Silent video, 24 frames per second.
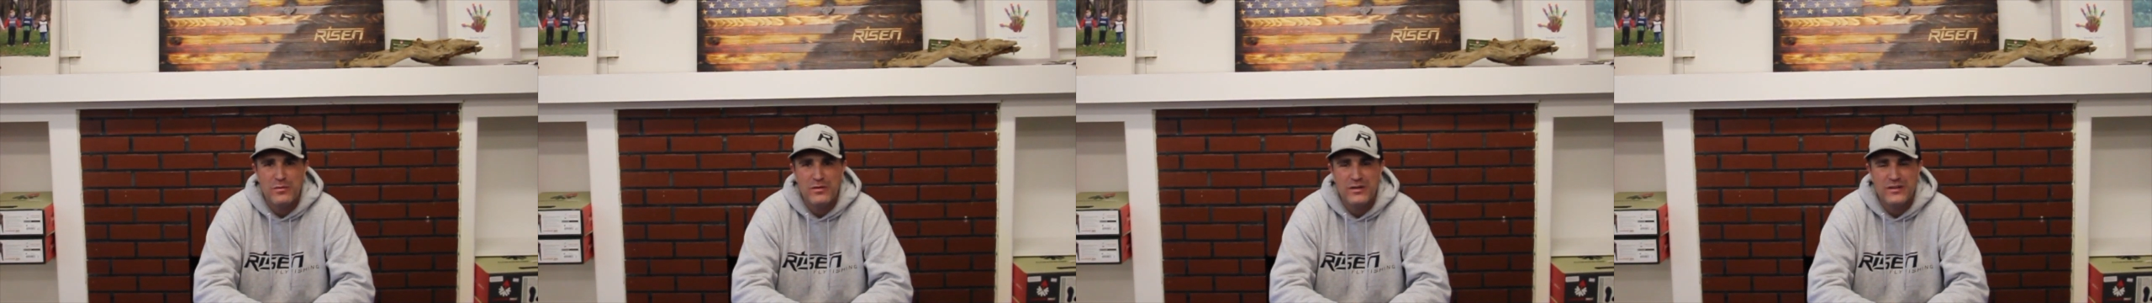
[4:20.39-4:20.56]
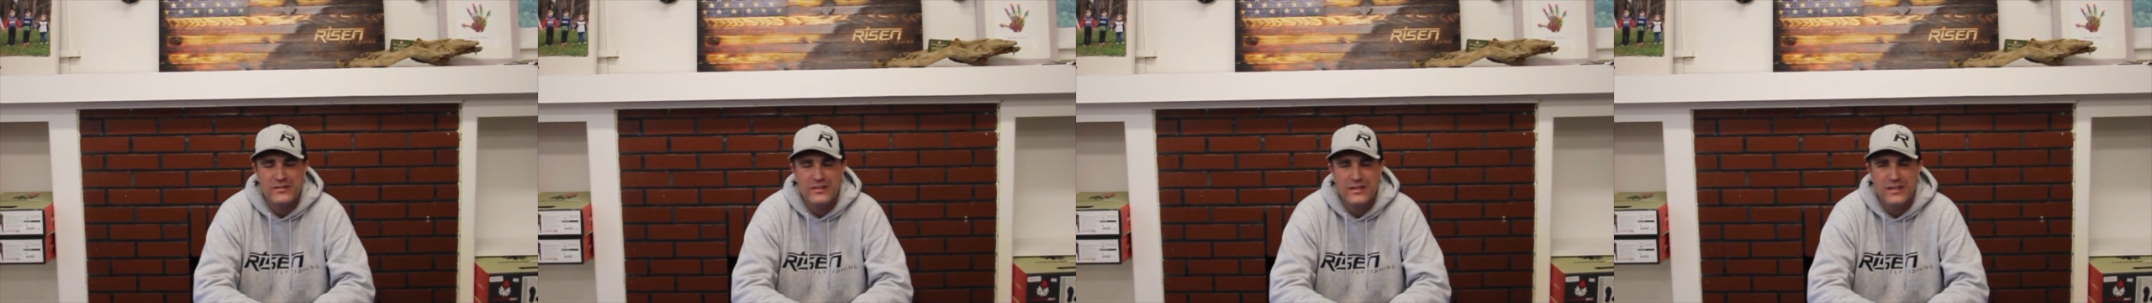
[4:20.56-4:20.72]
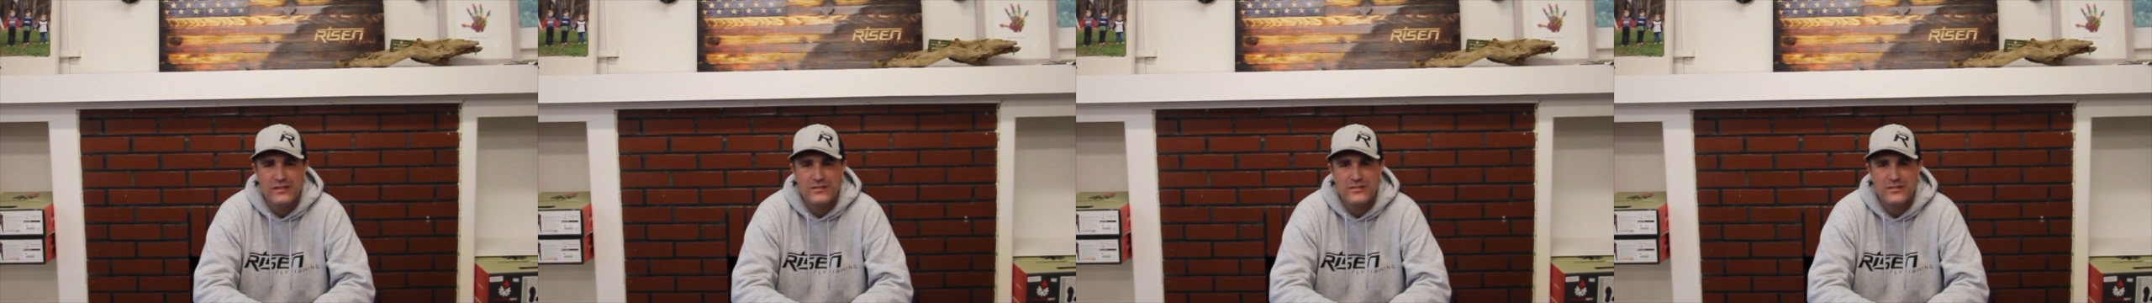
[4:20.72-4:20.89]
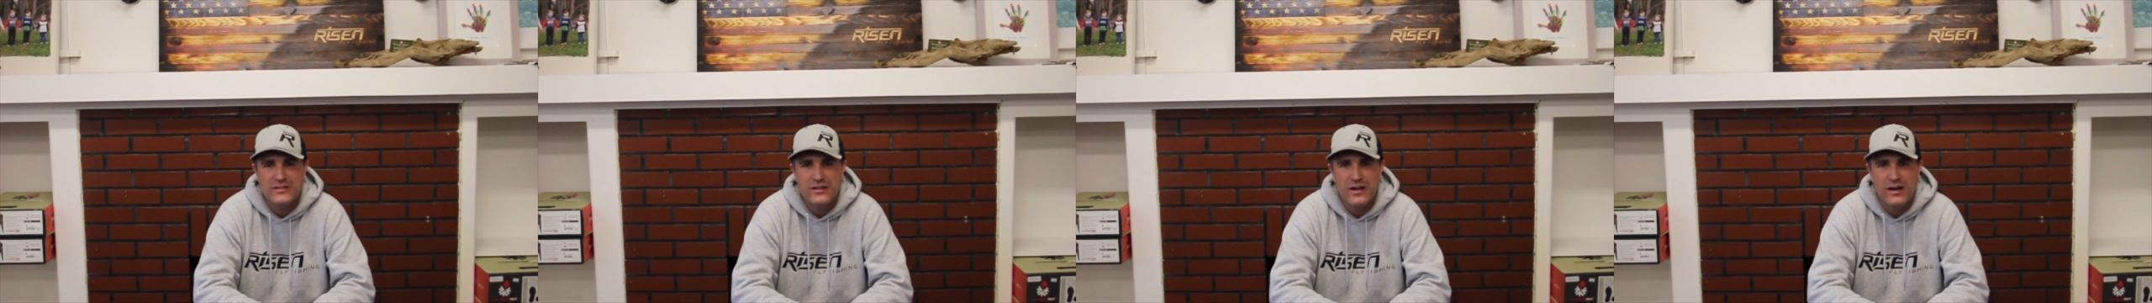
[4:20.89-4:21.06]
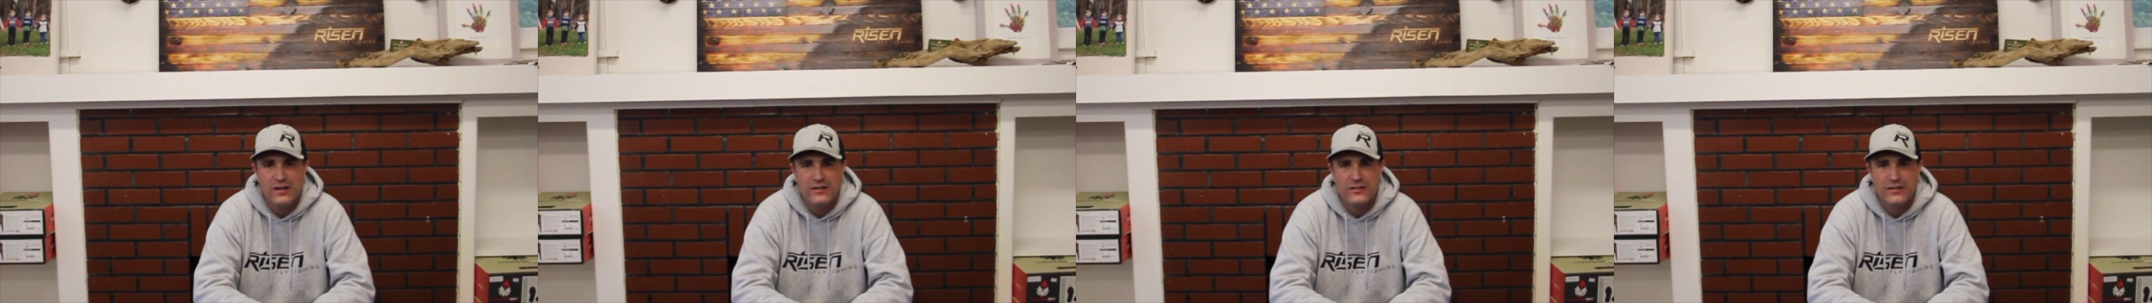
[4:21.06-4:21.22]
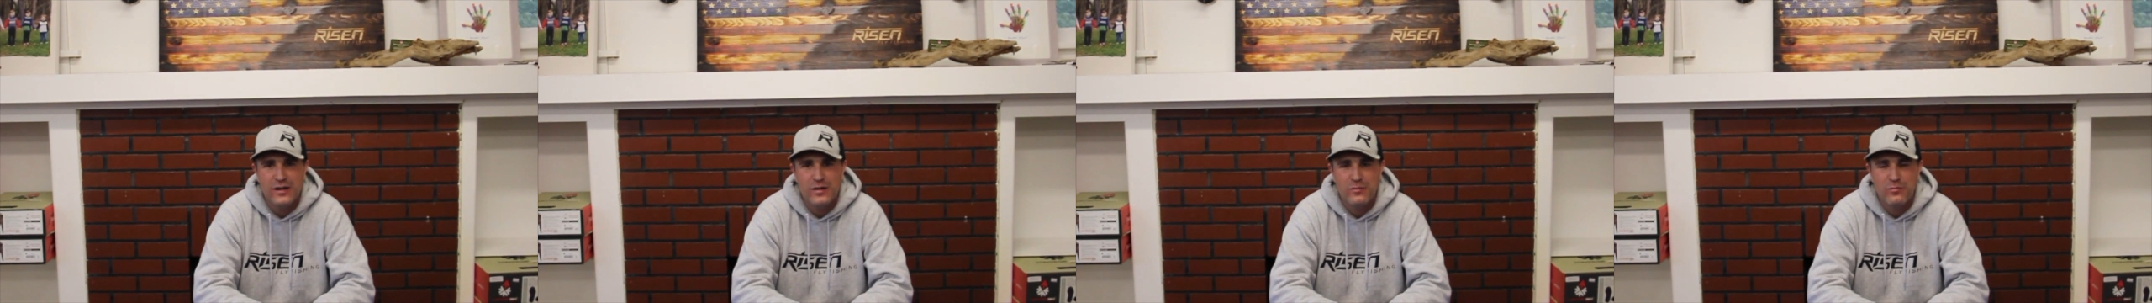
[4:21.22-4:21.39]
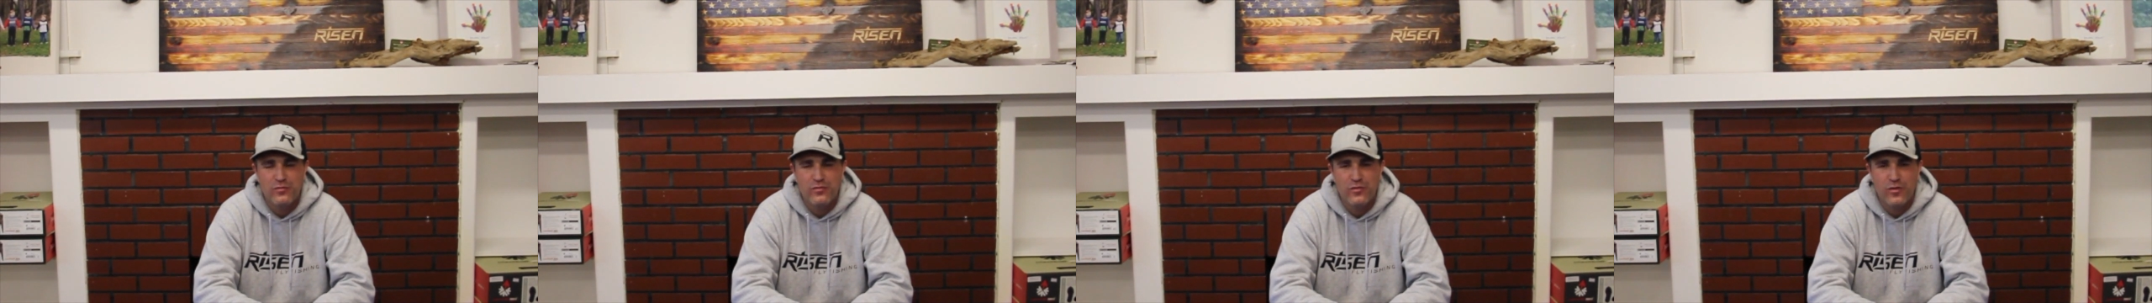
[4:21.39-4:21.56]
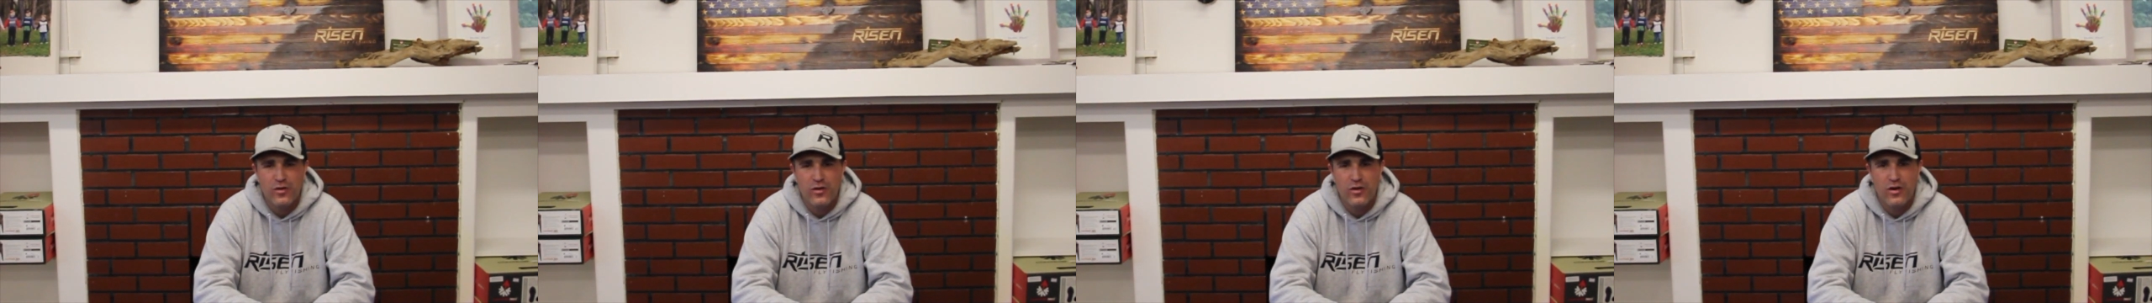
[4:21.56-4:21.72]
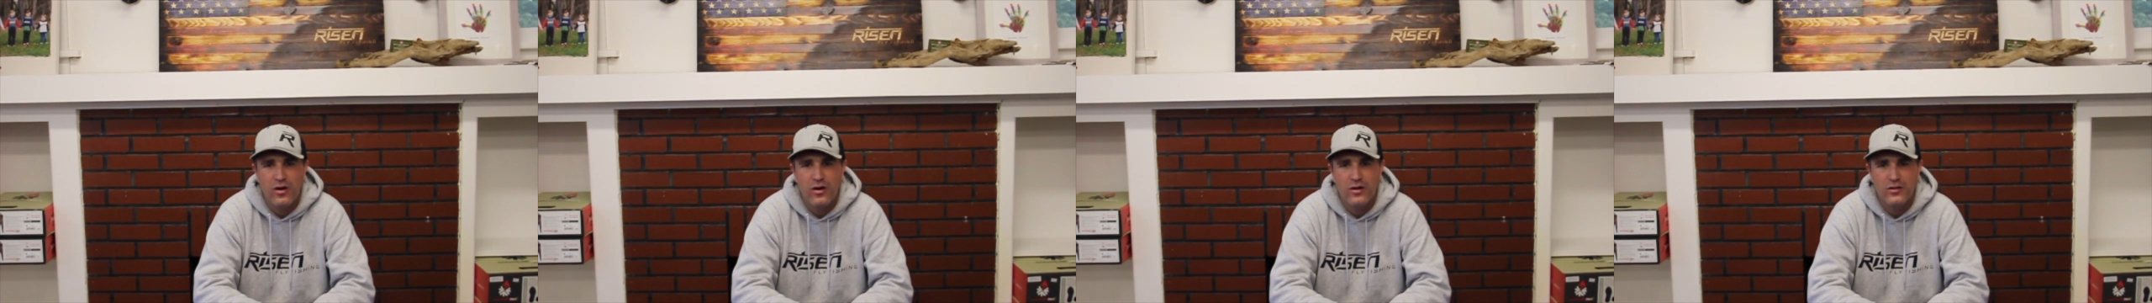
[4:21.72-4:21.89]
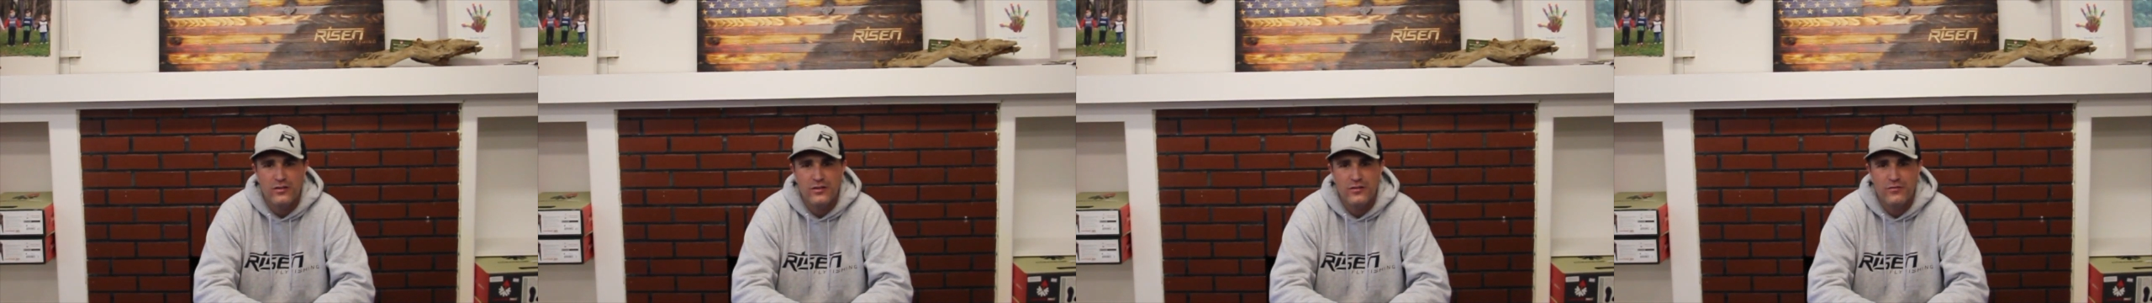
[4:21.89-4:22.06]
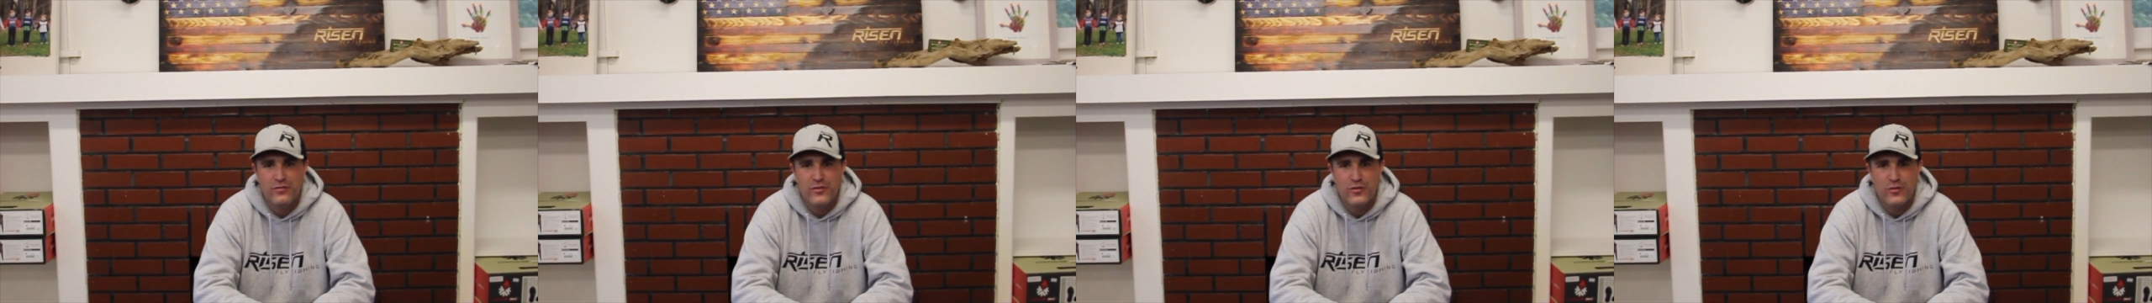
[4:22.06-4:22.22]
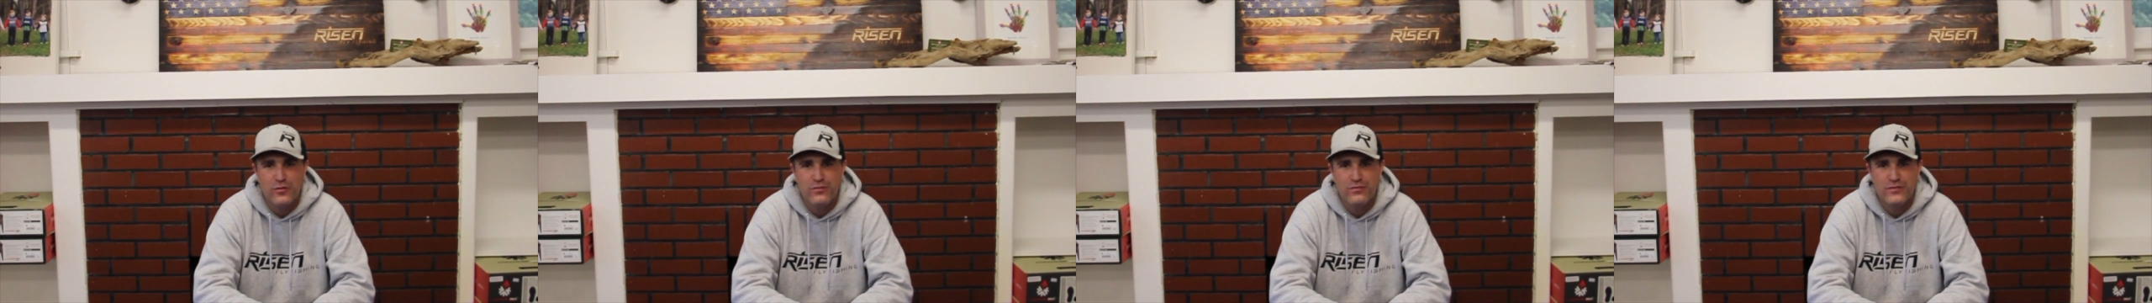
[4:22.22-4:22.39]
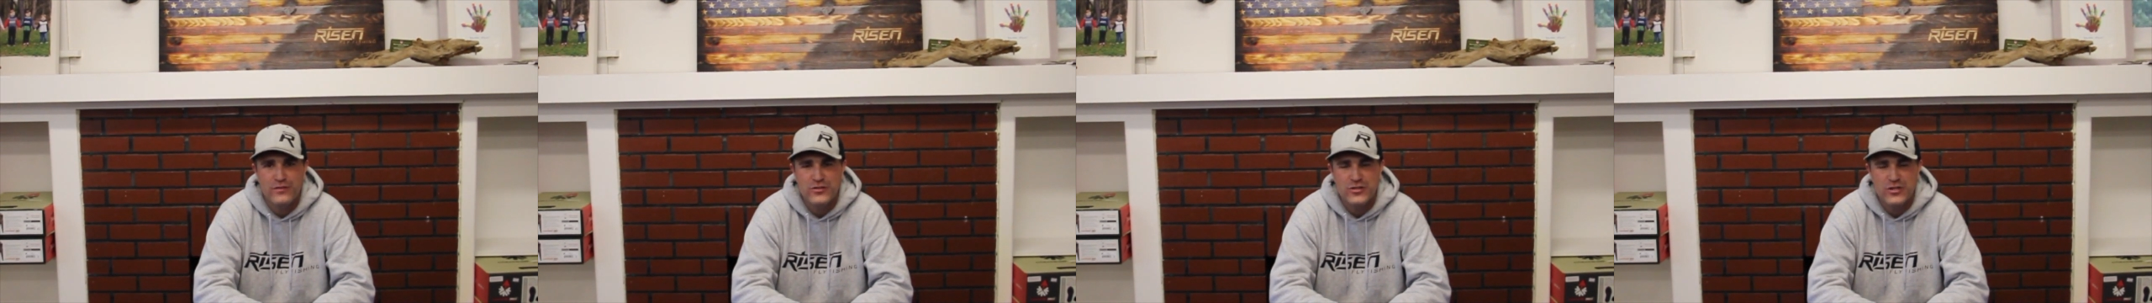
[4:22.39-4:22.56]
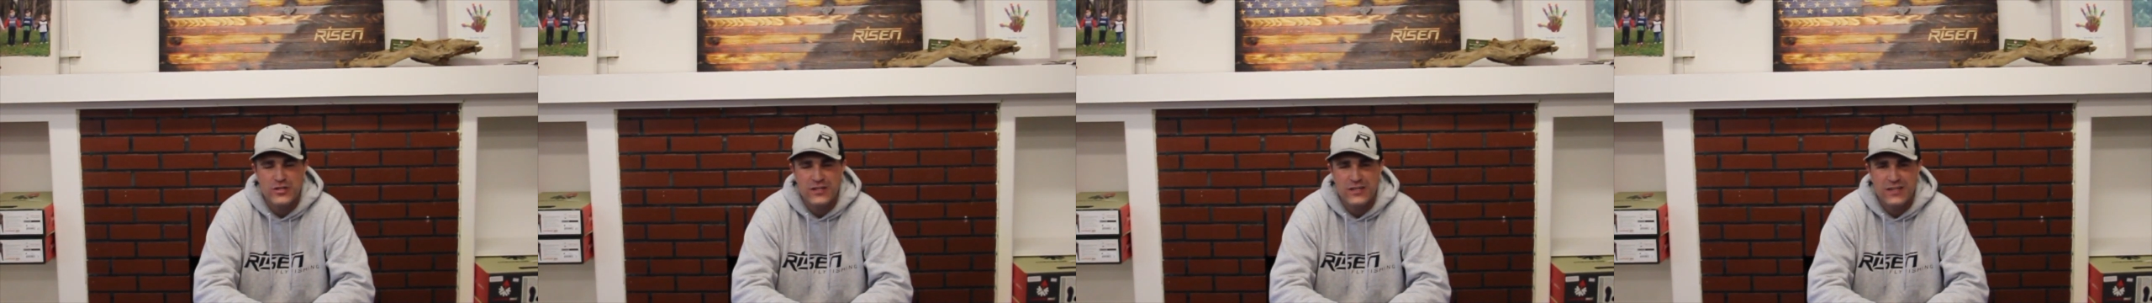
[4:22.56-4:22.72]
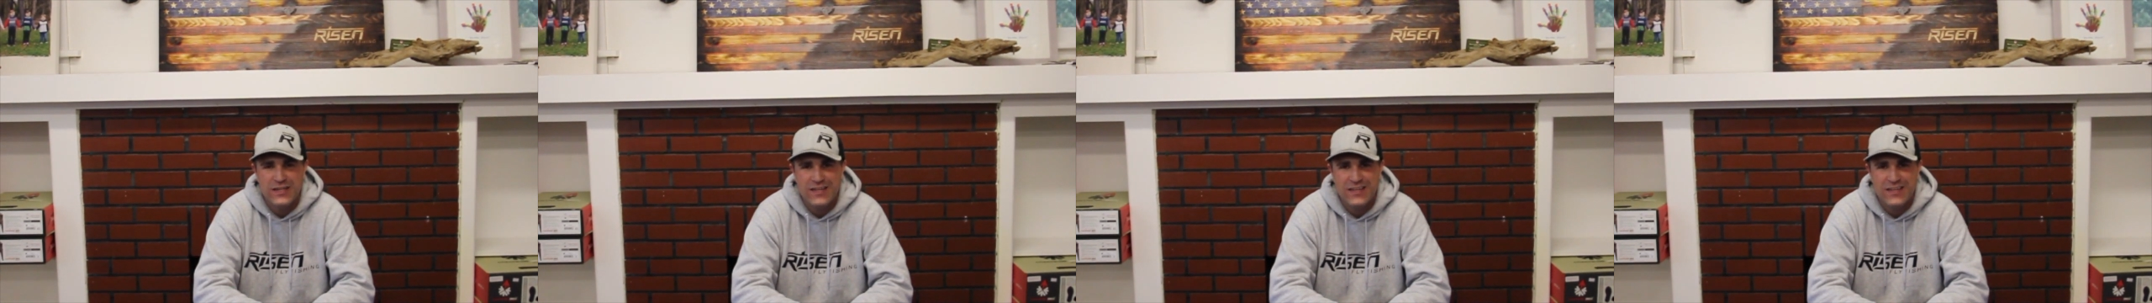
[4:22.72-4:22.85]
able to get stocked up for all of your fishing